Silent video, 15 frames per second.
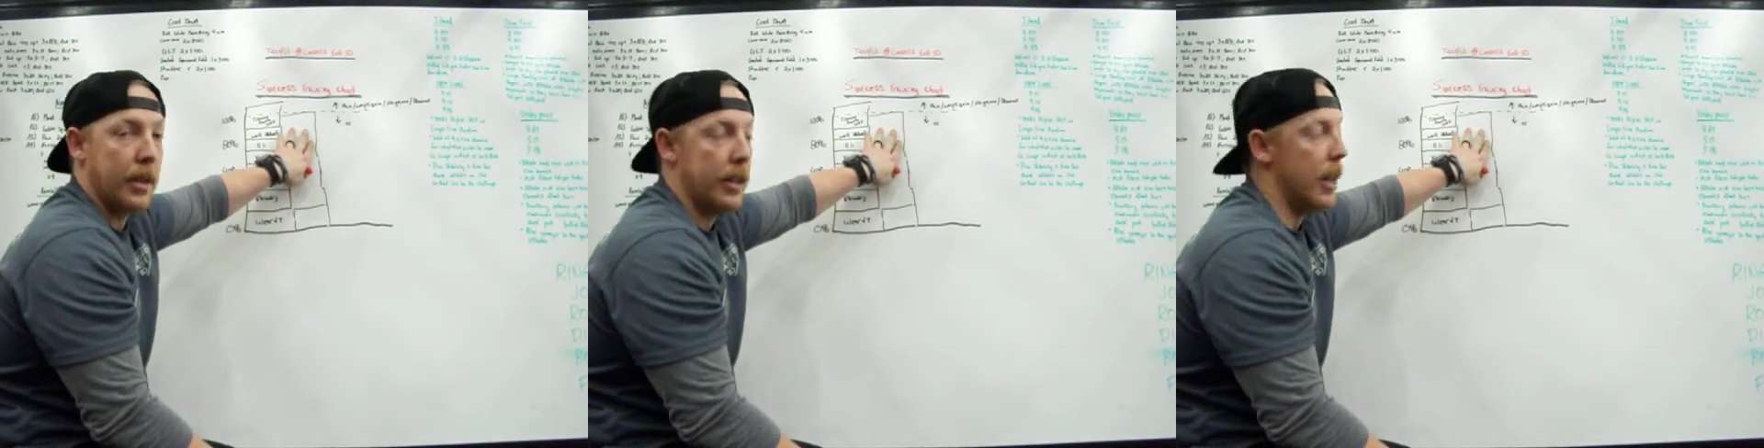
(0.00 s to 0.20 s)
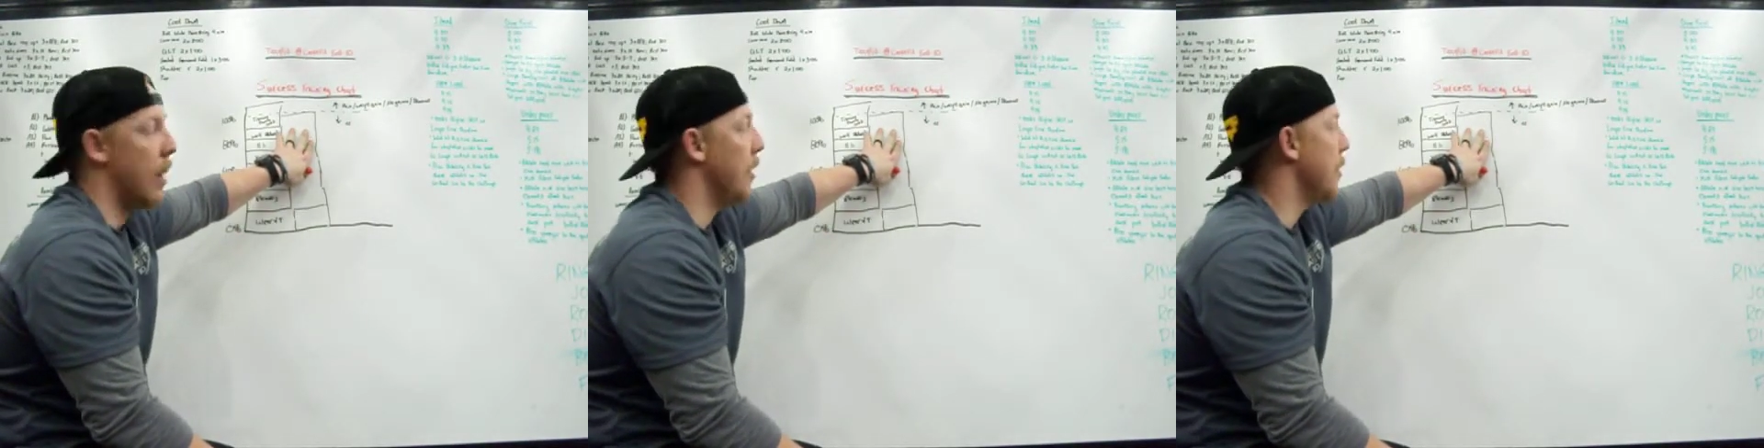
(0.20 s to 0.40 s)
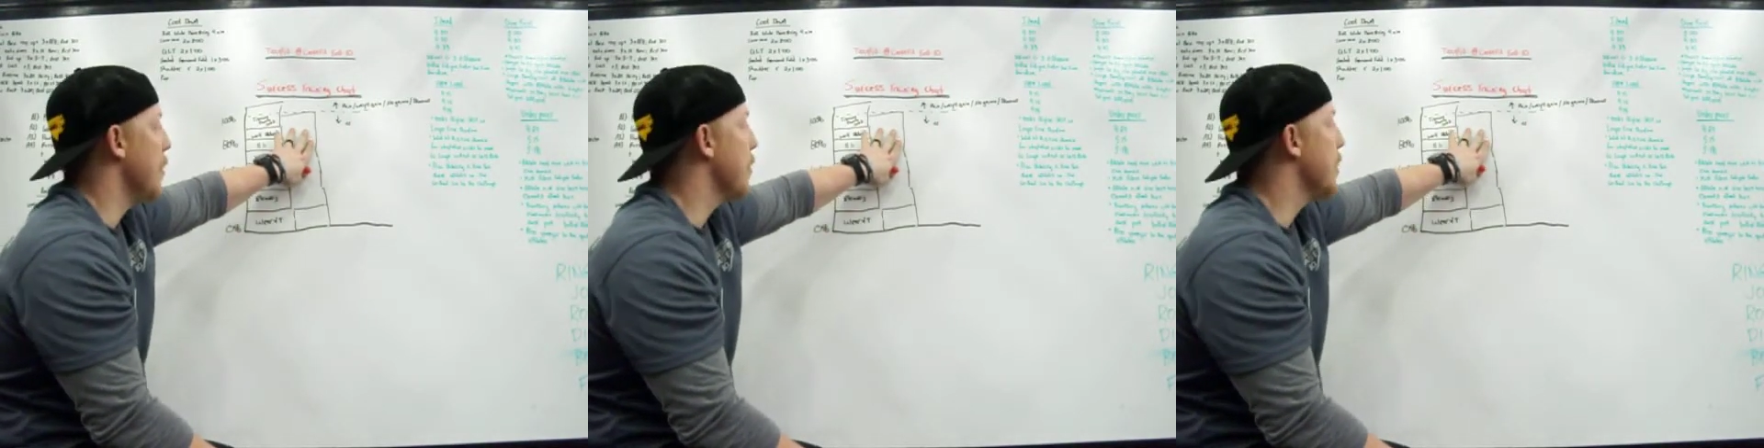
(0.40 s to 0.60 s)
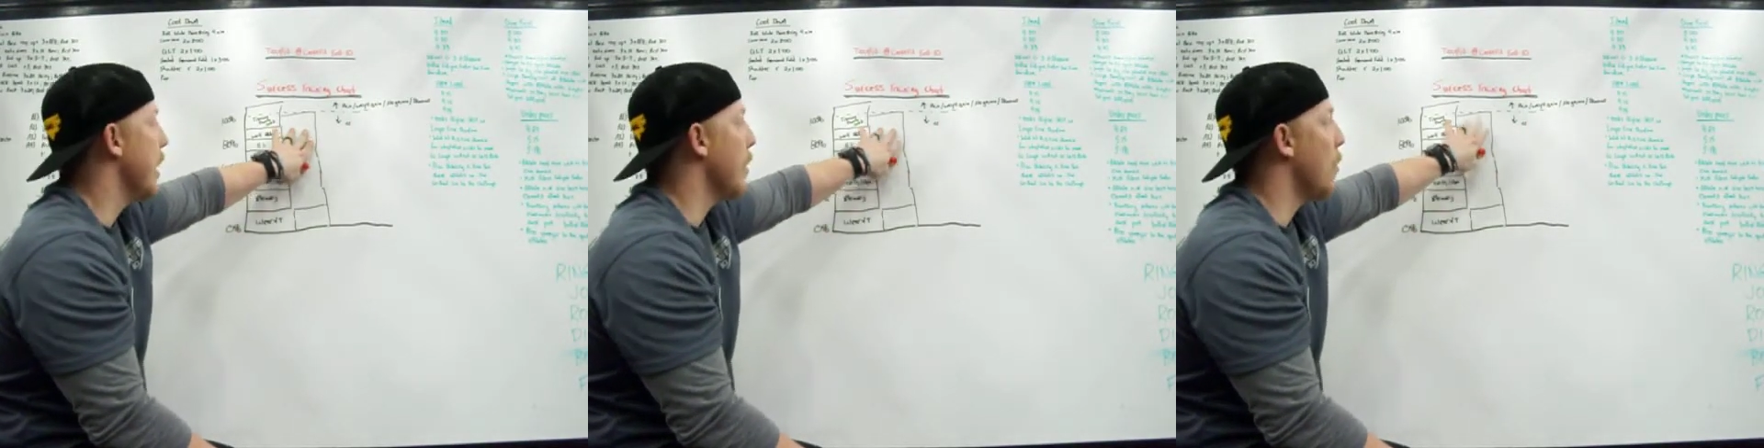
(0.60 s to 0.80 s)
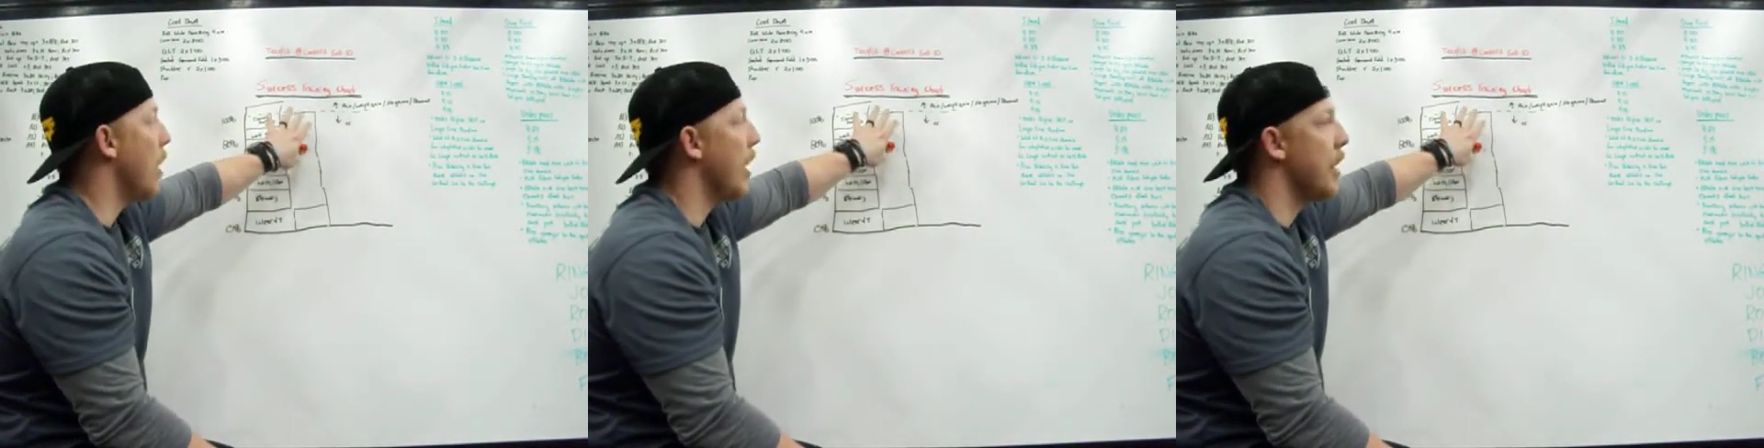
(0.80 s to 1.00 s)
Now you're
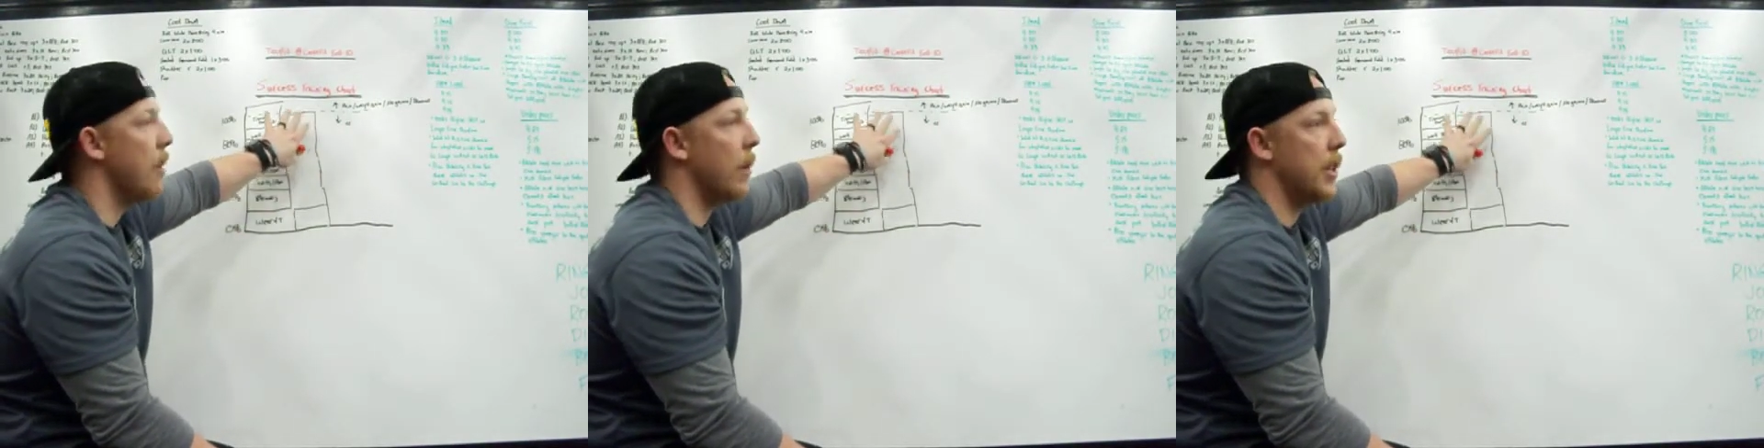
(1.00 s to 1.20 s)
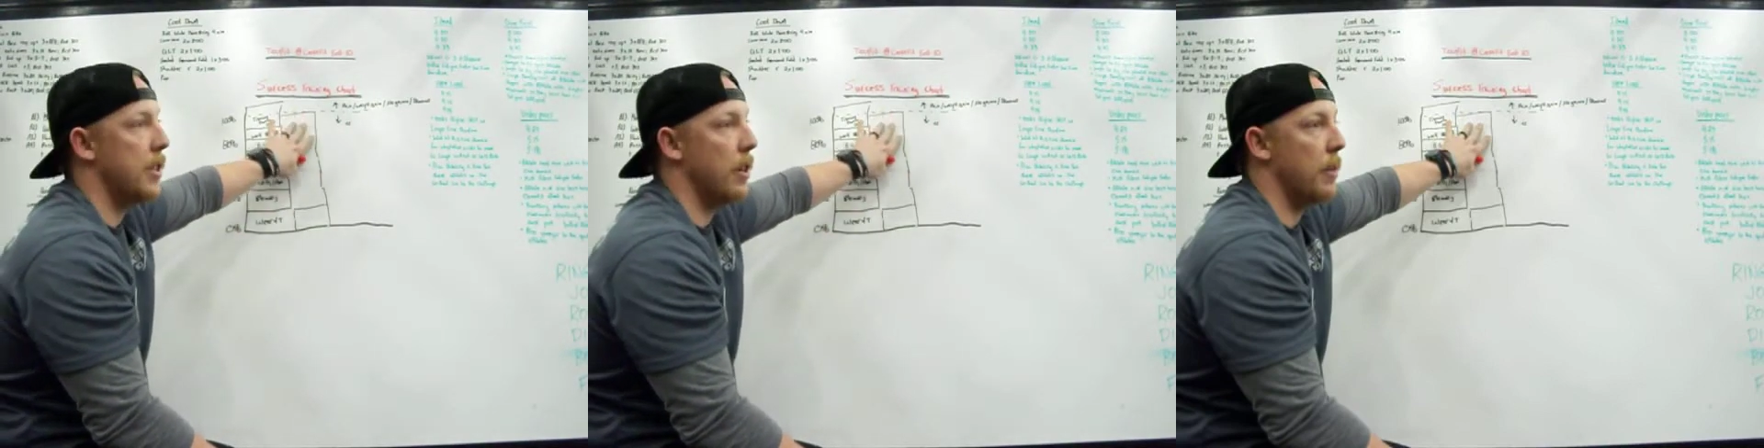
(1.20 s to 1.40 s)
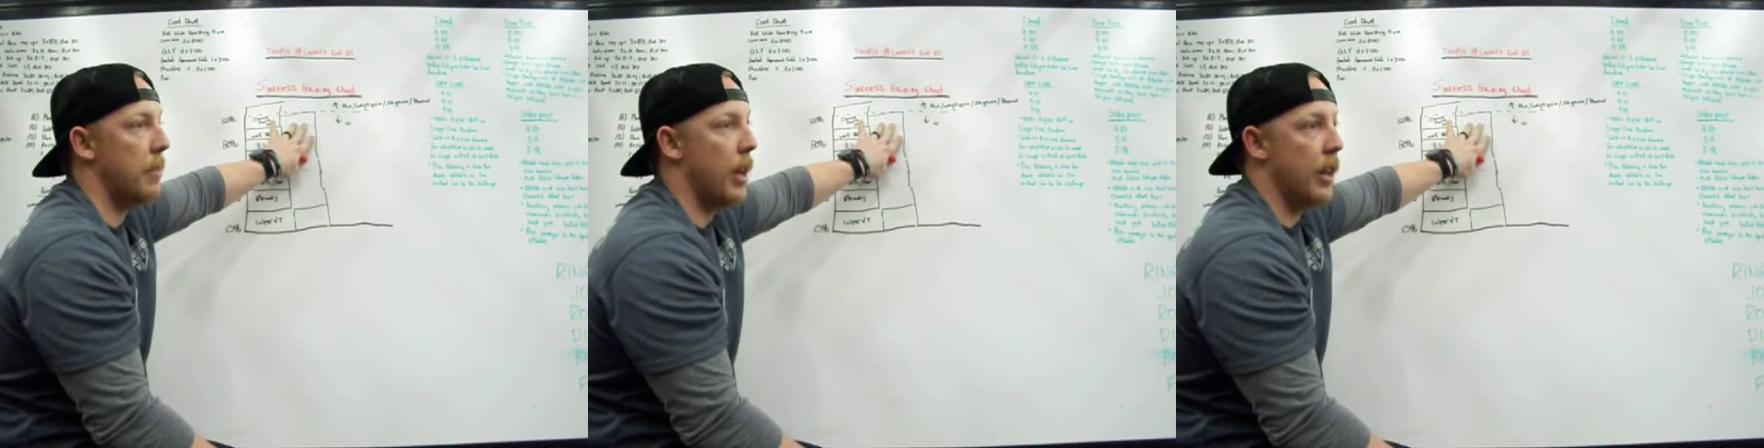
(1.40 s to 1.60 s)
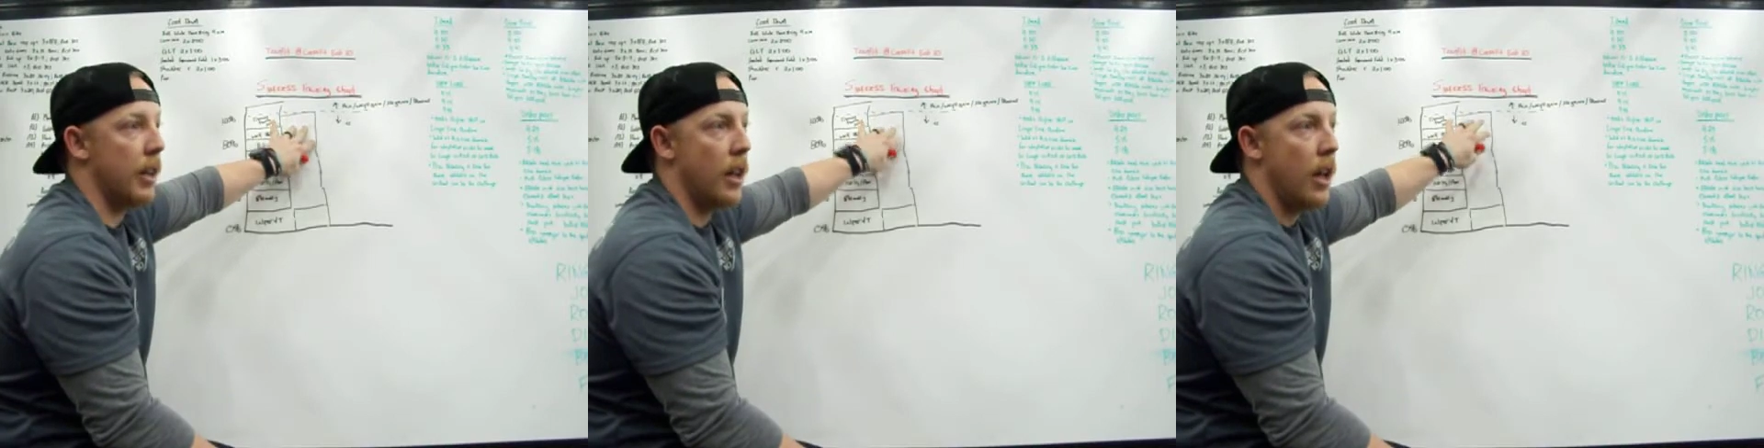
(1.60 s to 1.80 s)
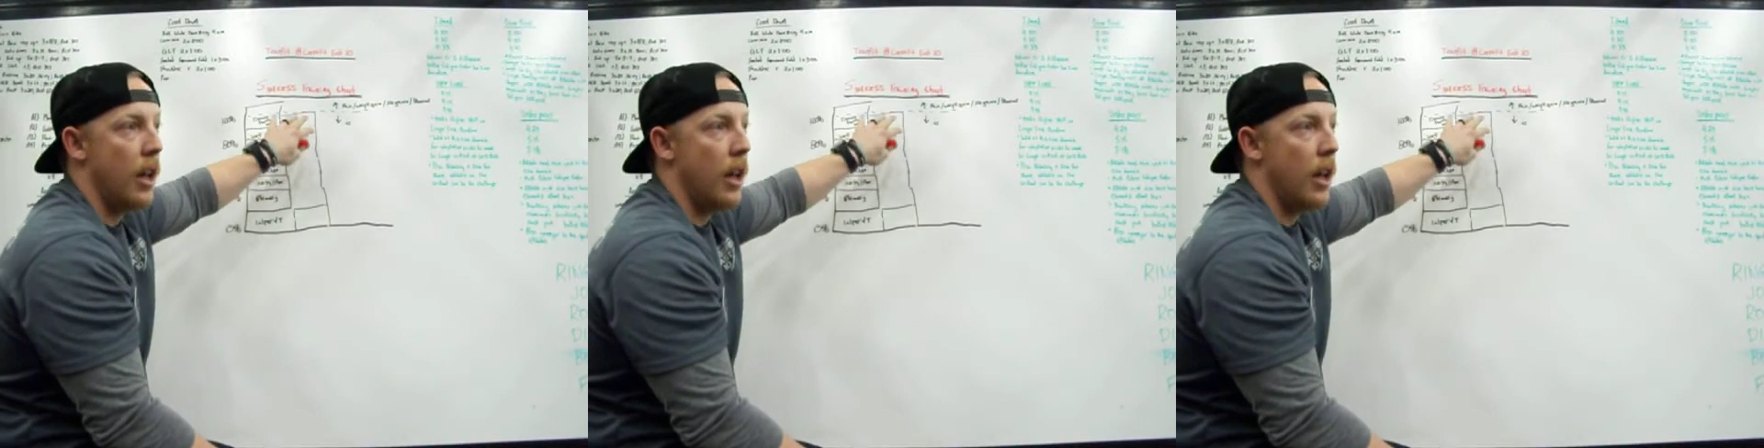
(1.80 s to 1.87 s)
saying, why are you always talking about